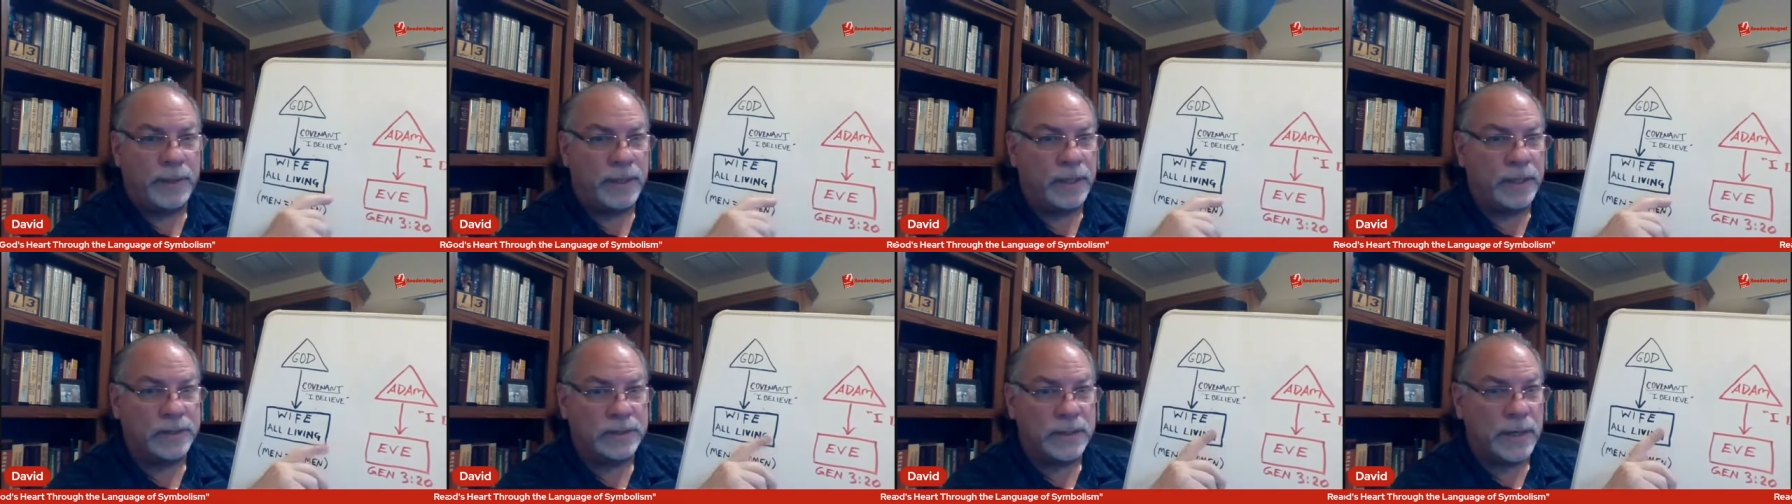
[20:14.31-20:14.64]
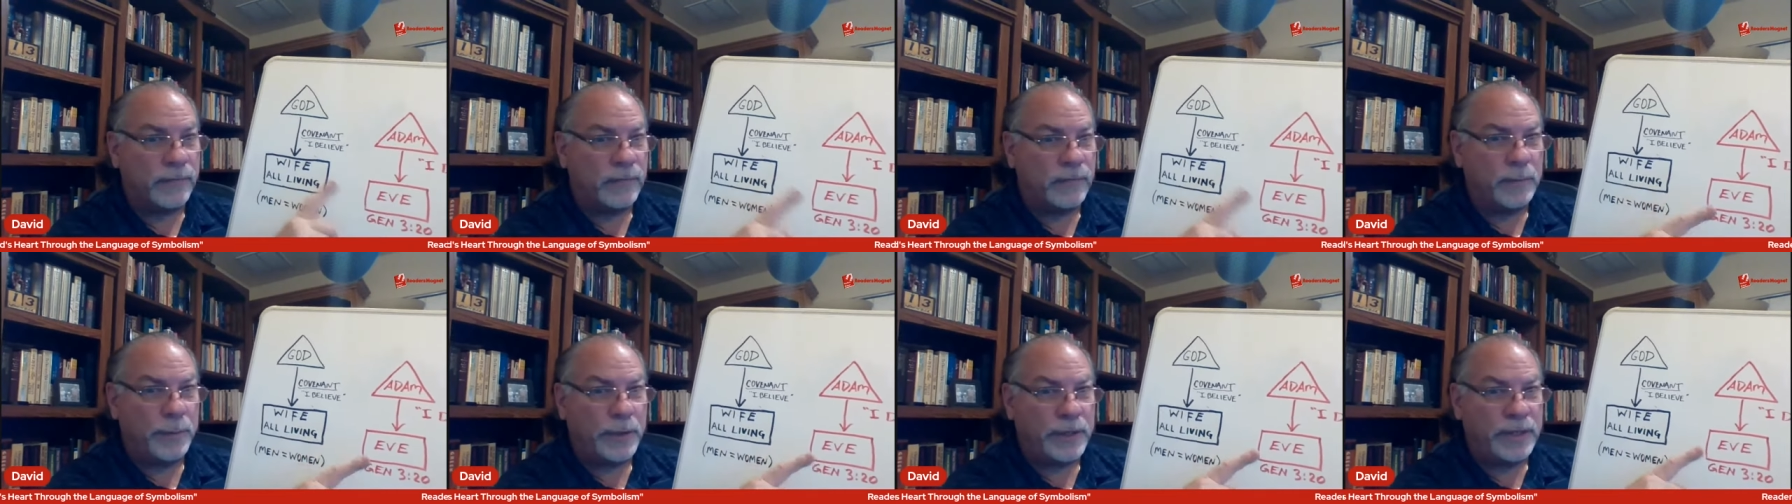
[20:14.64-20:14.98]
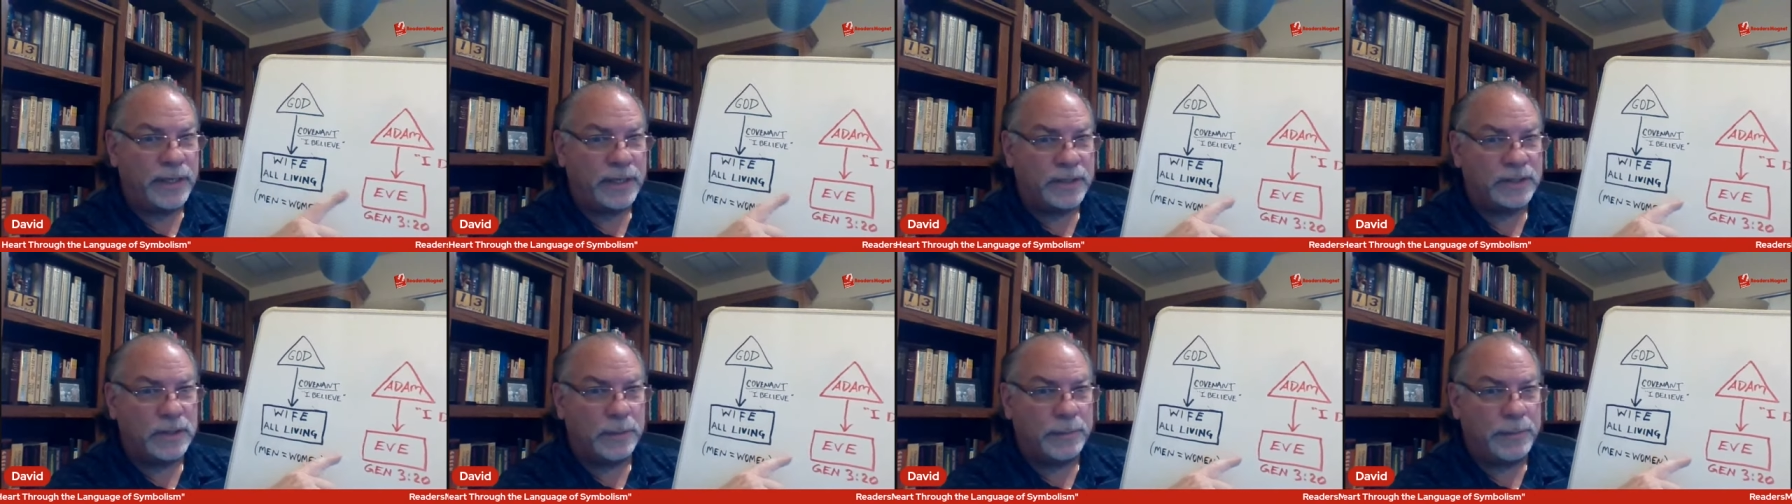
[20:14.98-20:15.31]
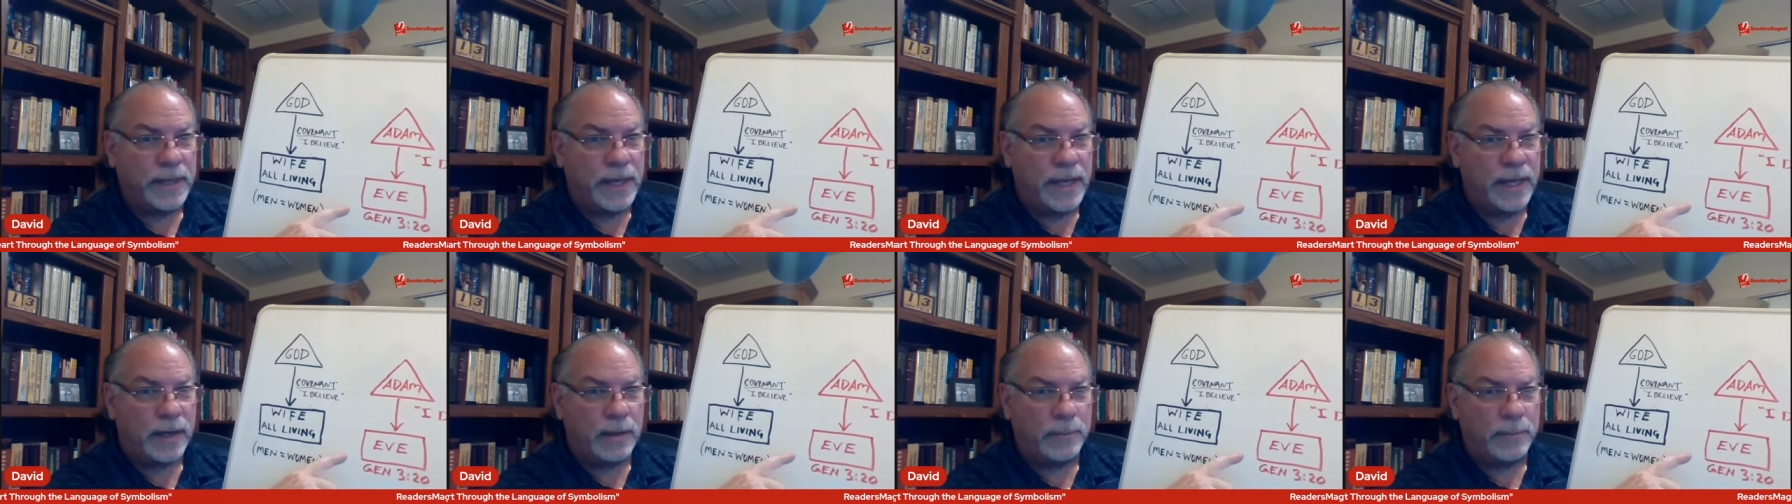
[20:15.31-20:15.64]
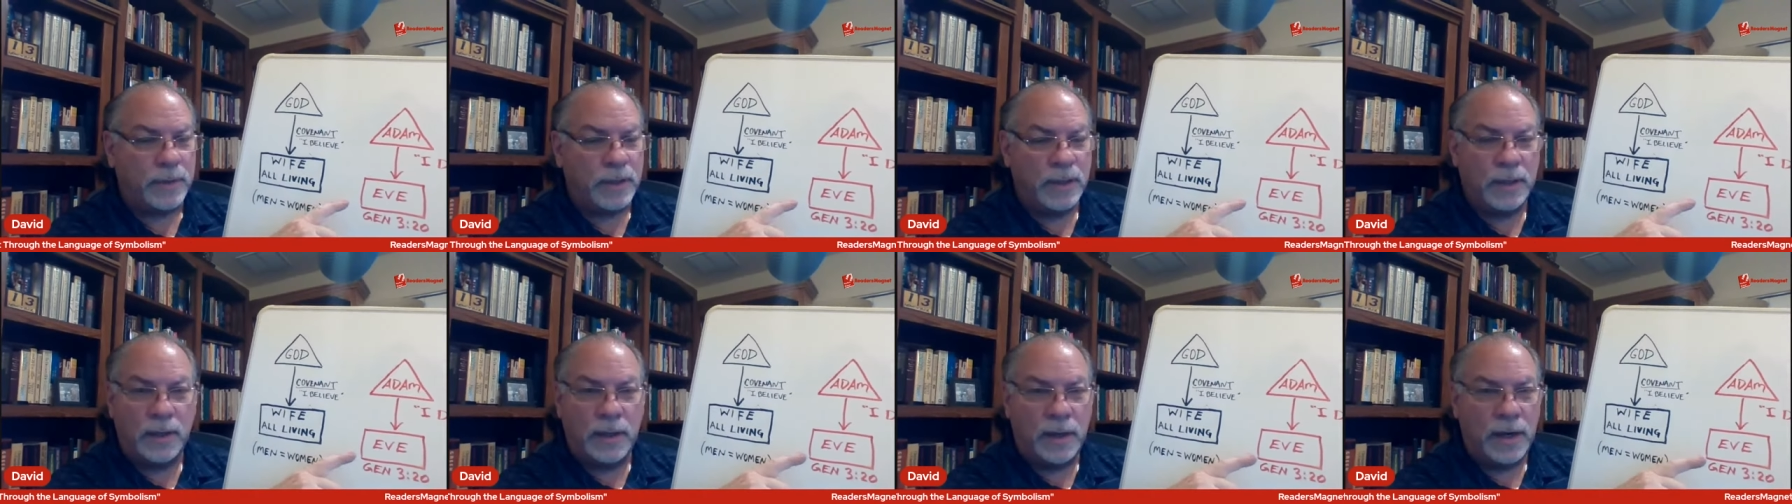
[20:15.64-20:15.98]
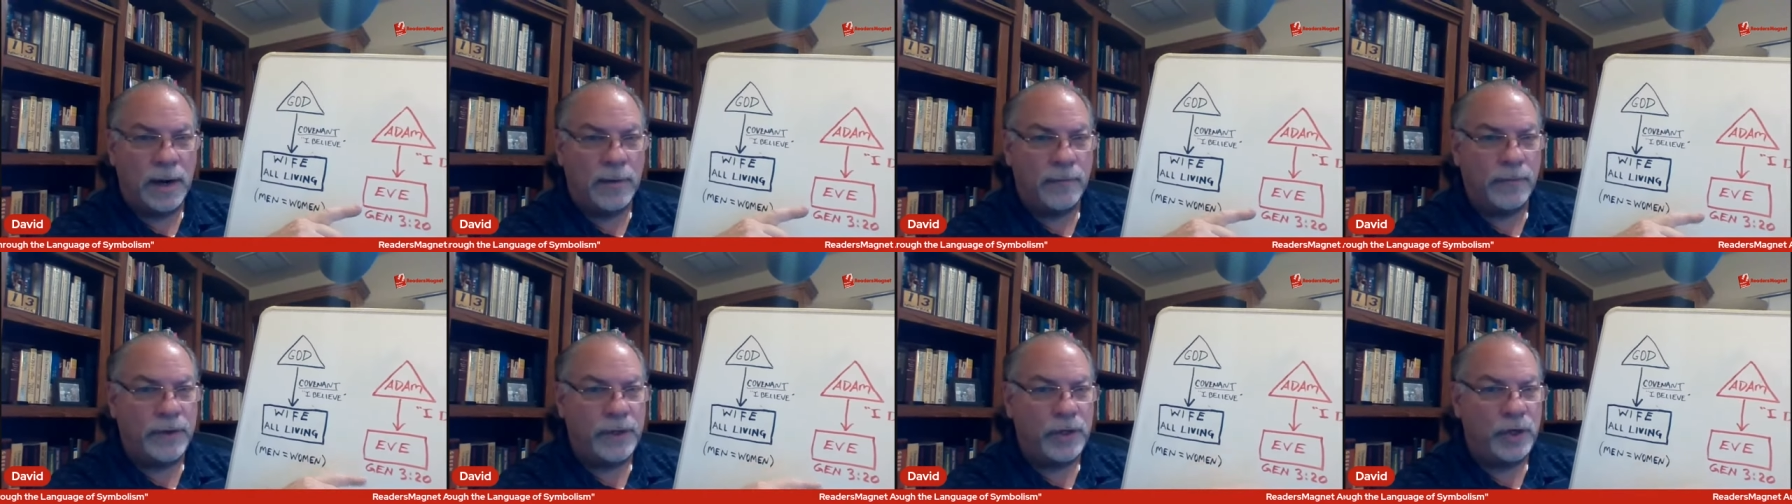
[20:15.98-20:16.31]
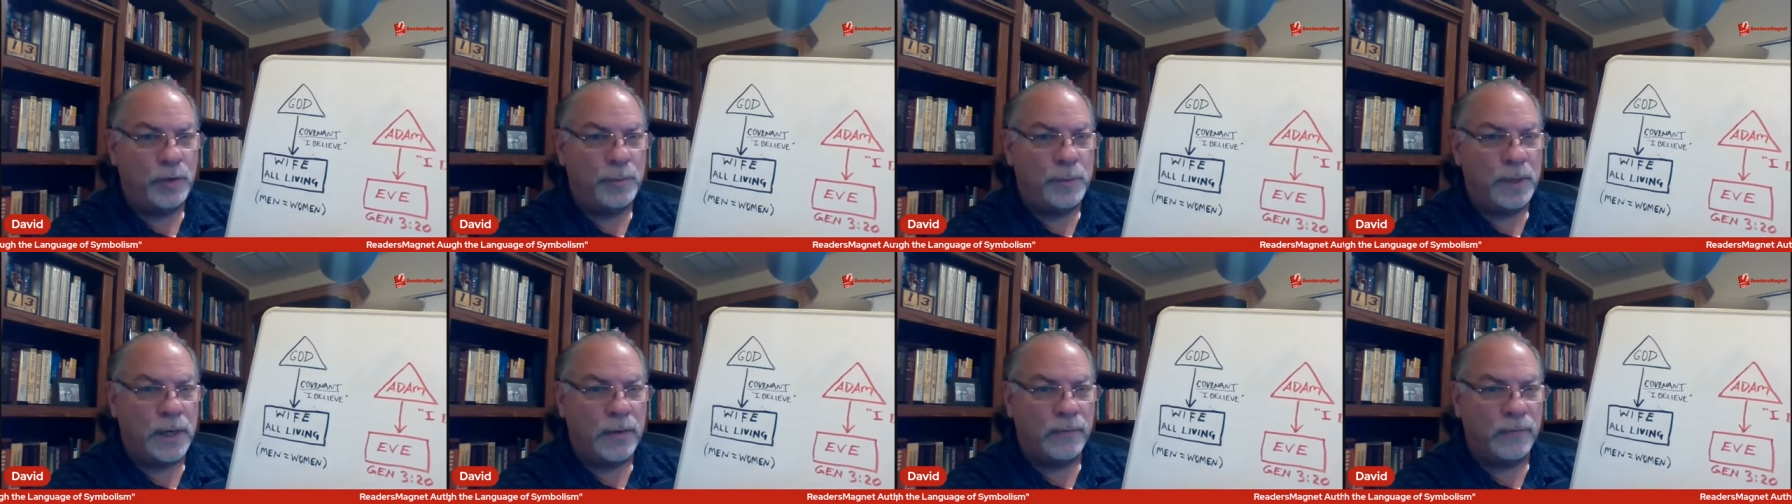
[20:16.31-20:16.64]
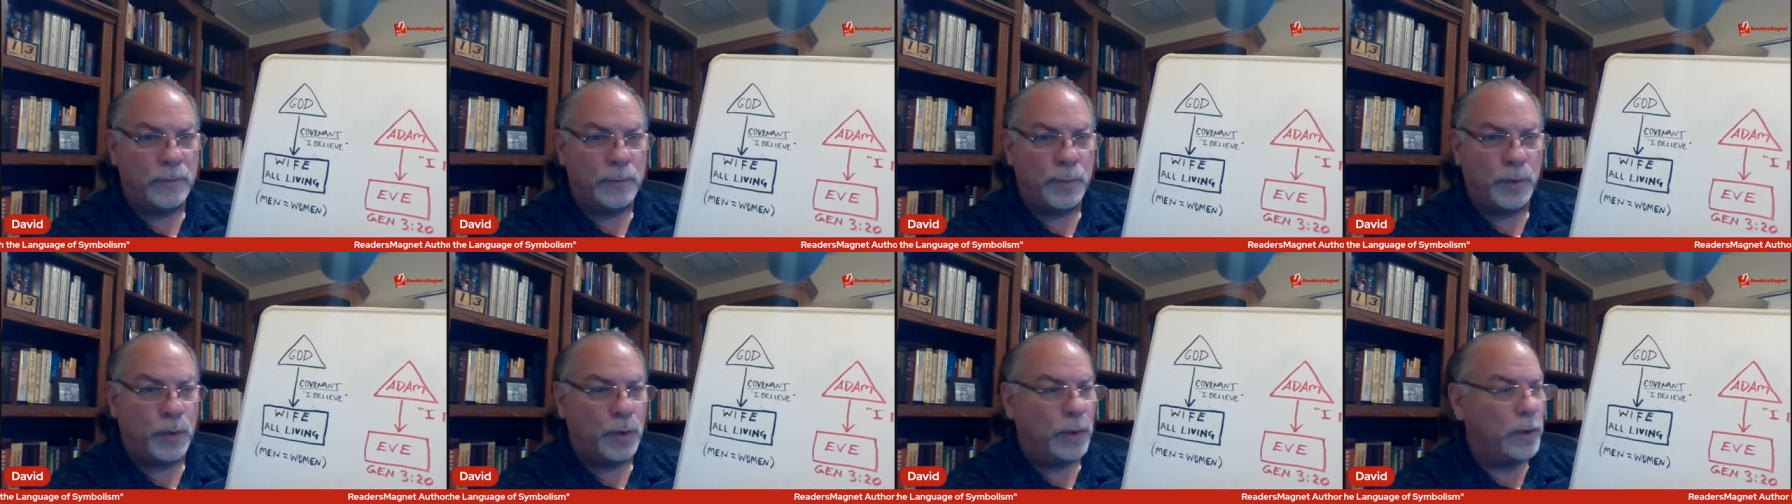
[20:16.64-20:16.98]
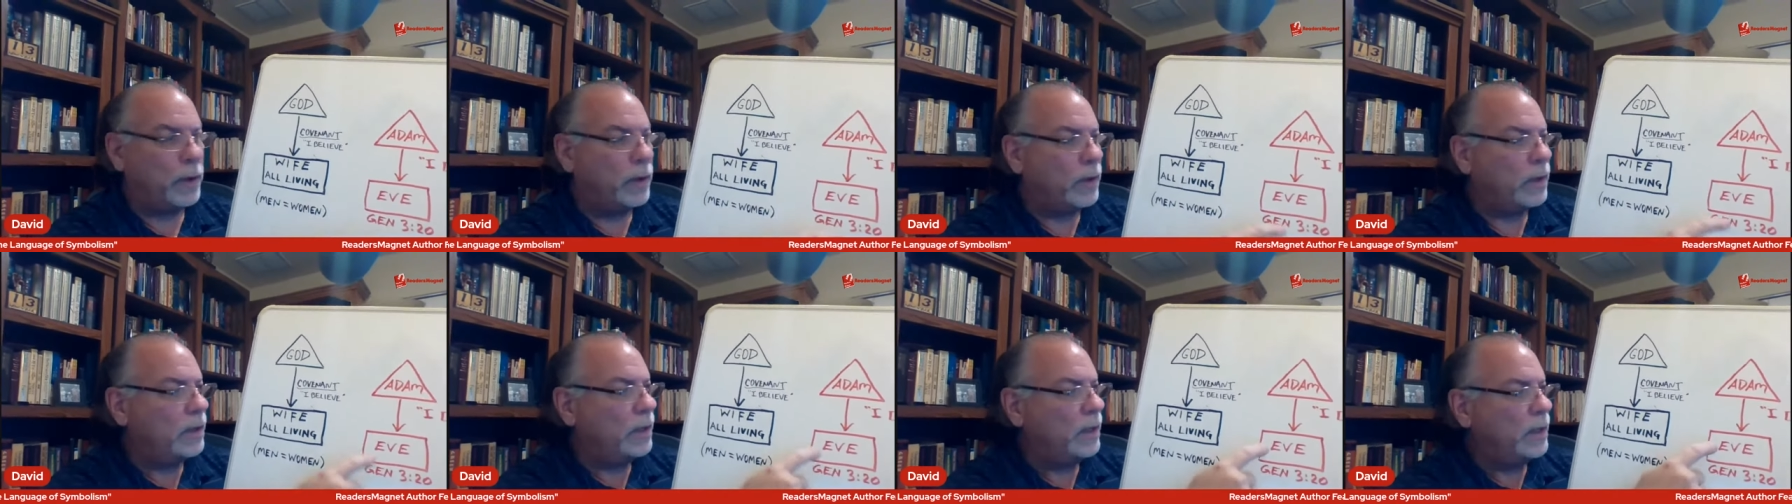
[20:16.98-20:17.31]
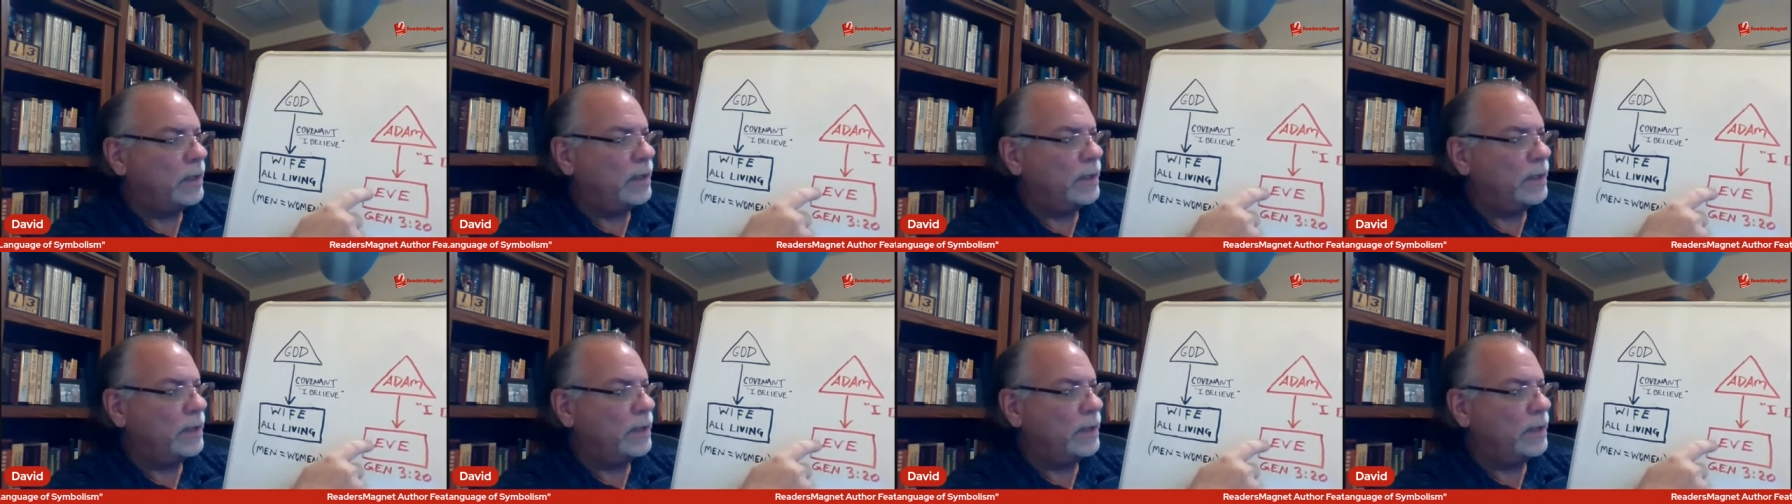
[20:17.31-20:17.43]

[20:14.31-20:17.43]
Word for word: because everybody except Adam, every human ever born,